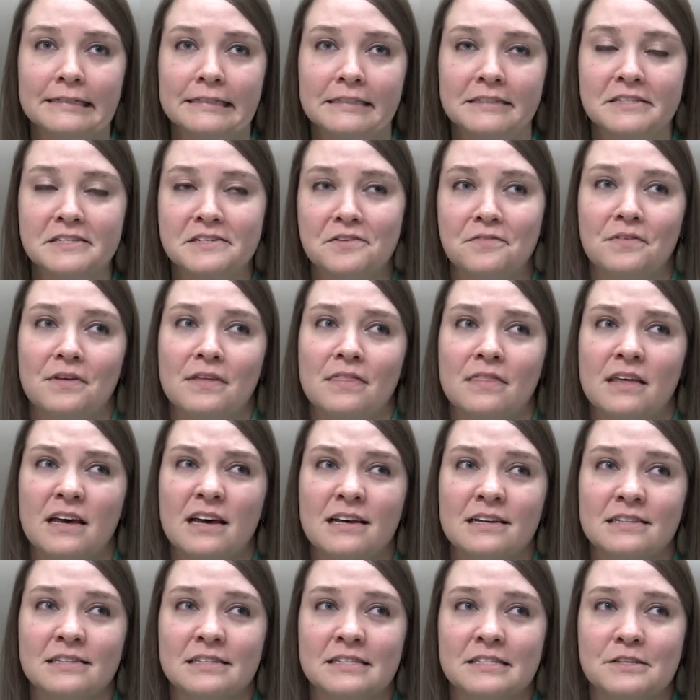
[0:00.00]
stuff like
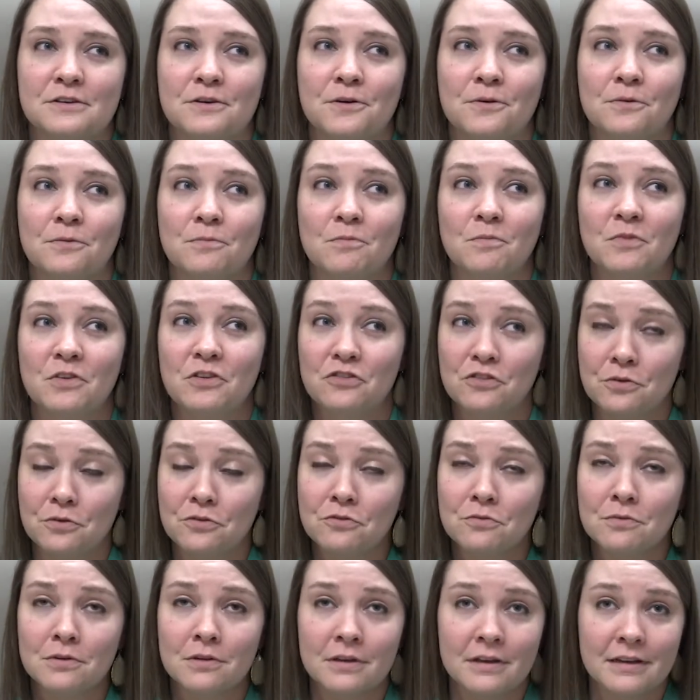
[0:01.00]
that. So she
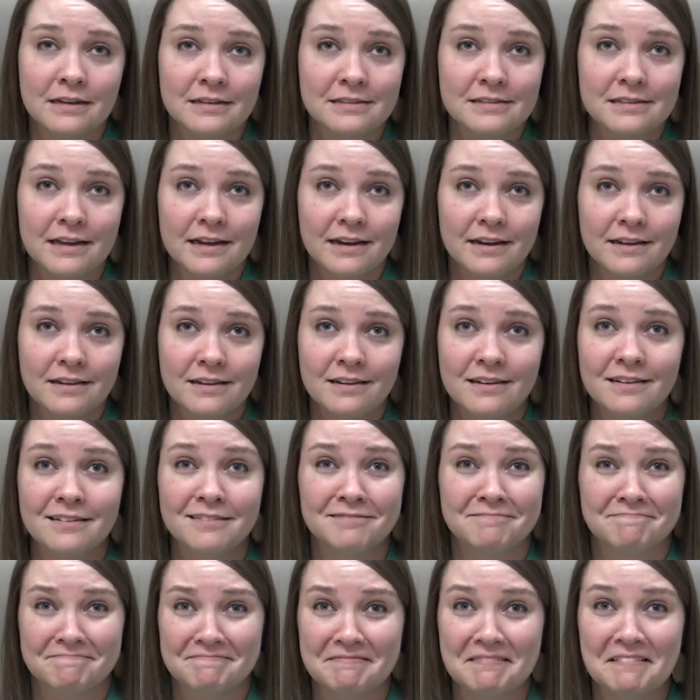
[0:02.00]
was really excited,
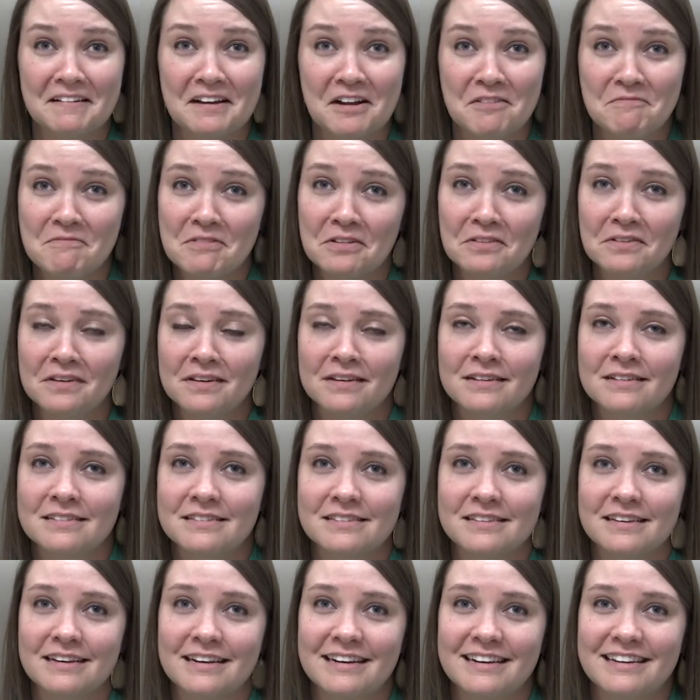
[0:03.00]
and I'm really
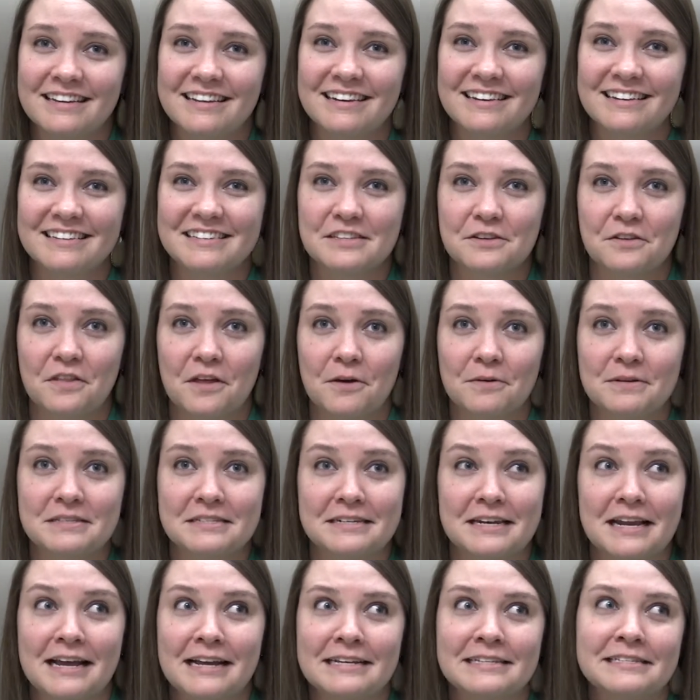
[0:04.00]
excited. So that was
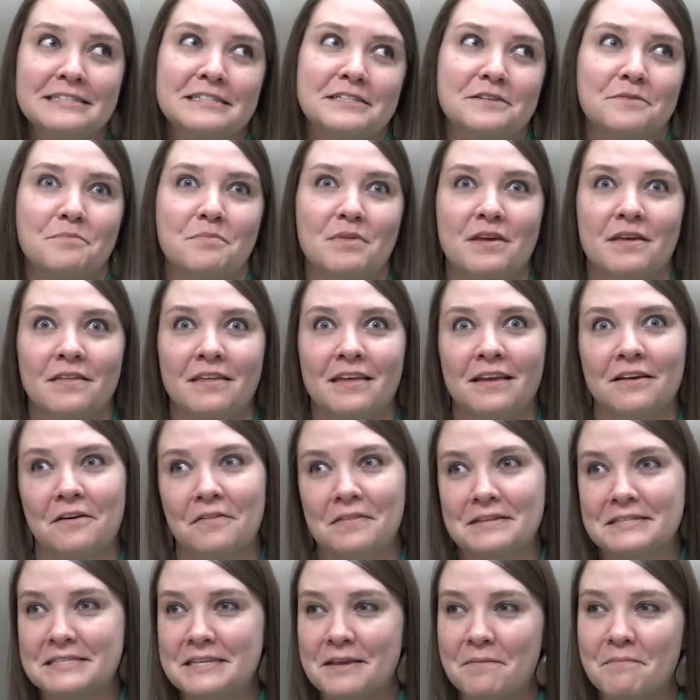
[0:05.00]
nice to be like
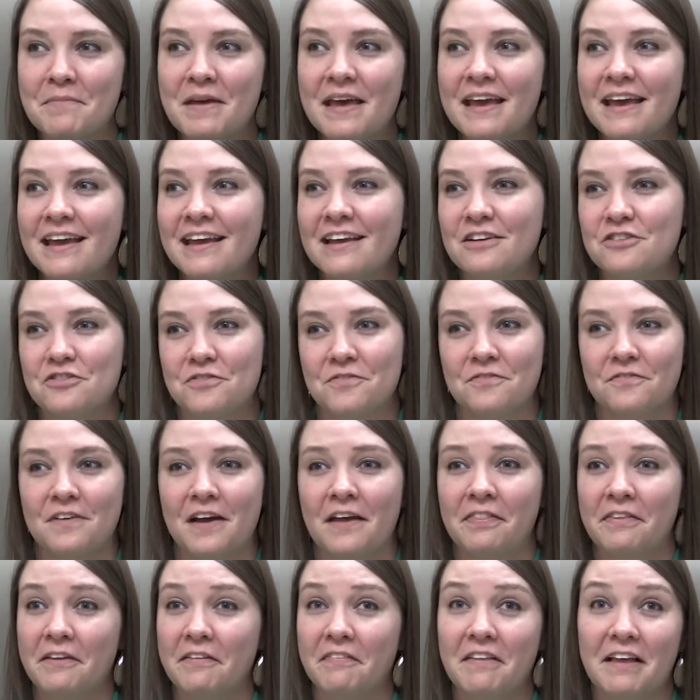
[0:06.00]
on the same page, and
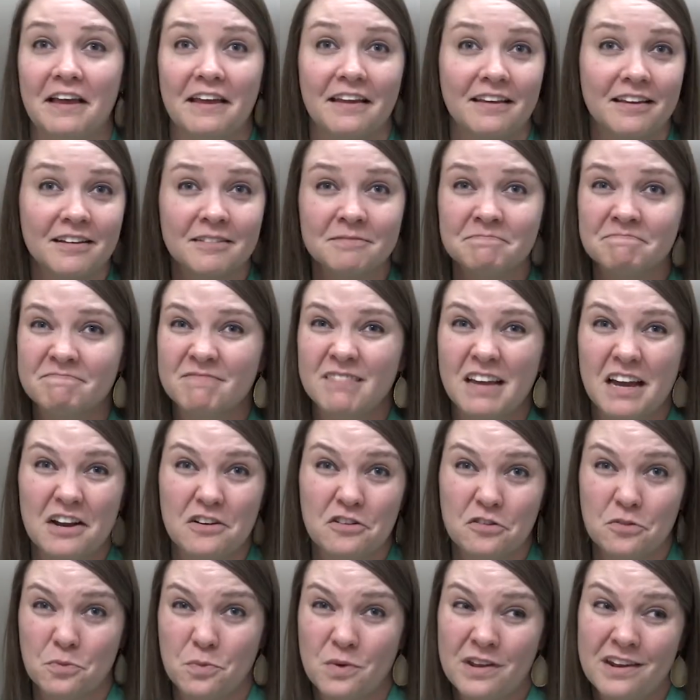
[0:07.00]
finally, like, I
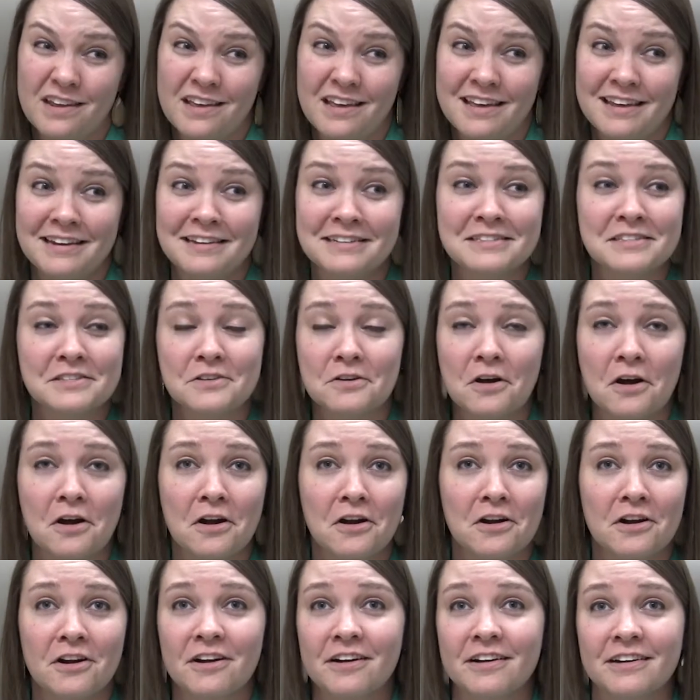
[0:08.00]
just went in and saw
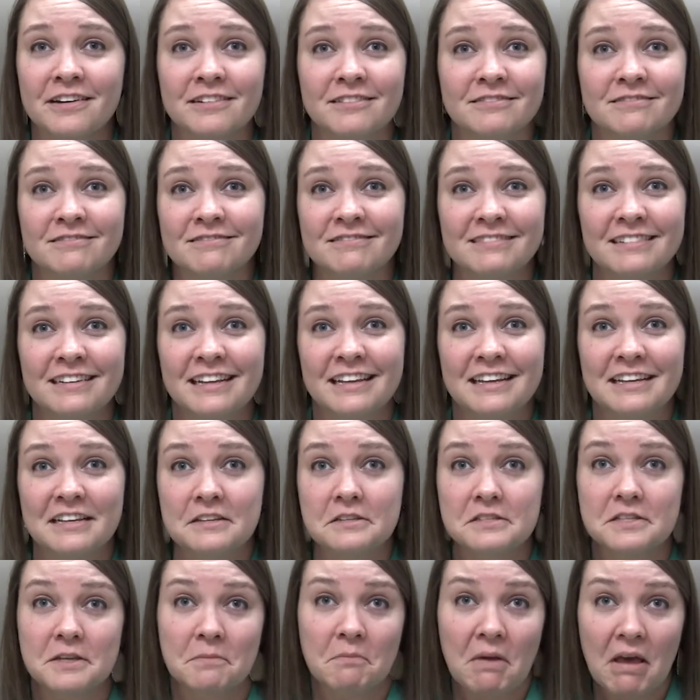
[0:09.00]
her and
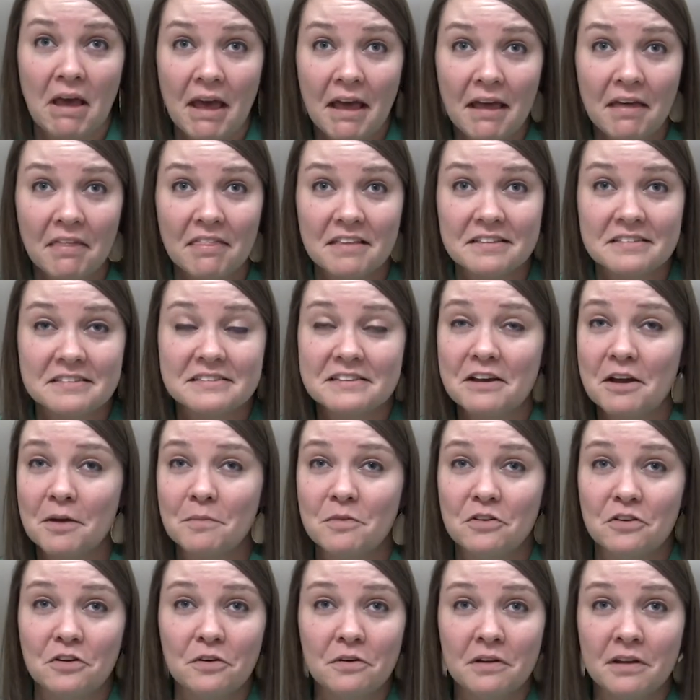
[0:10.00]
said, hey, this is how
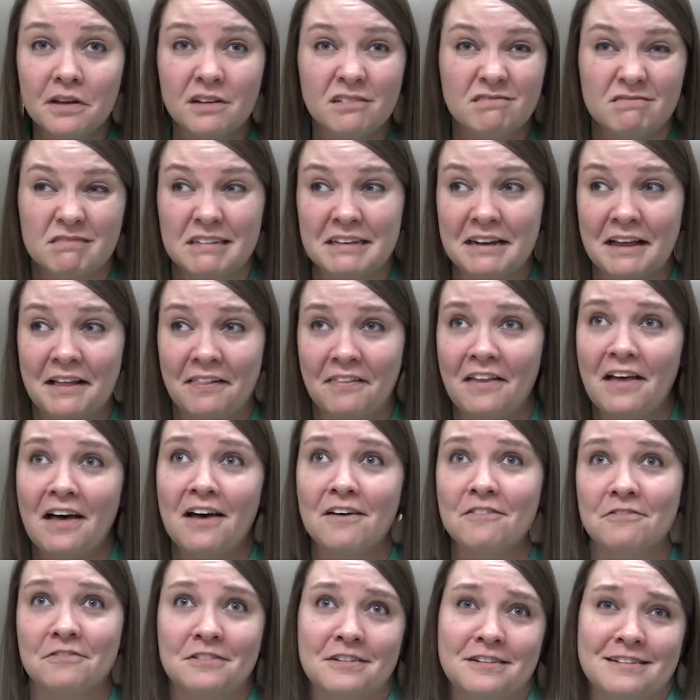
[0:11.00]
I'm doing, and I
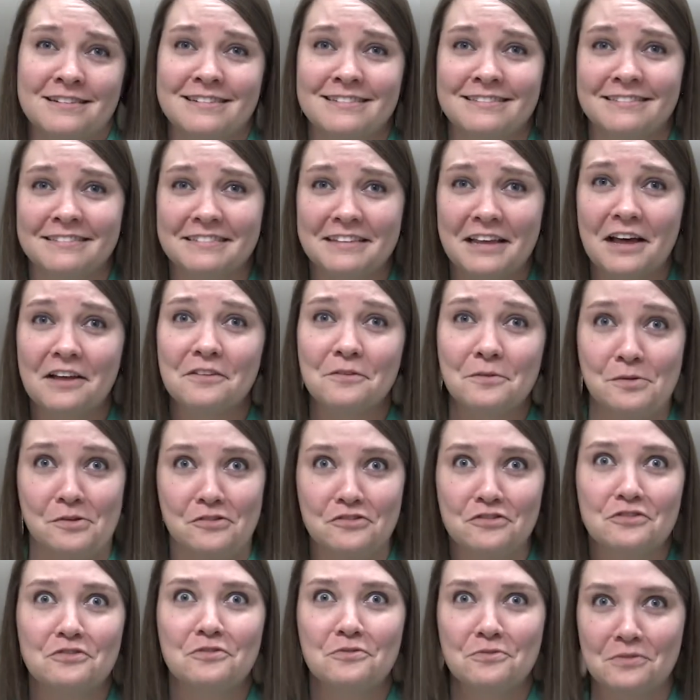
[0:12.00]
left, and that
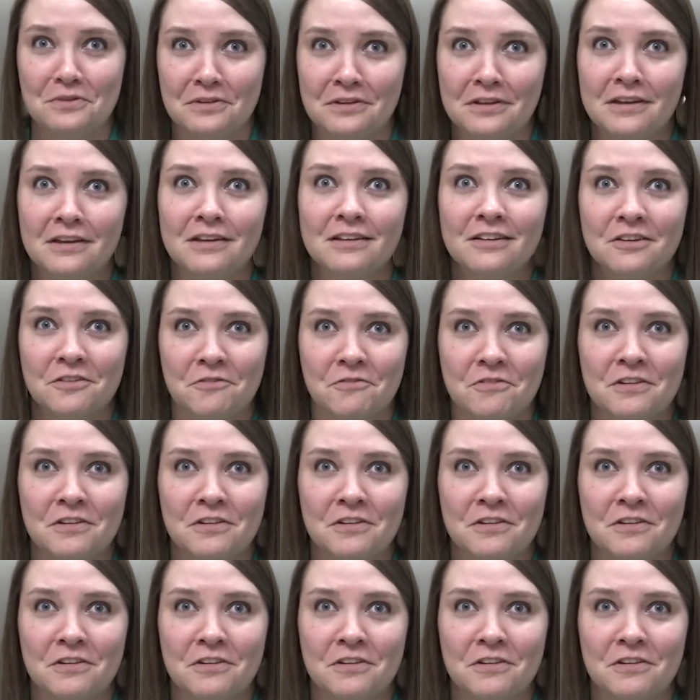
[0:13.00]
was just a really good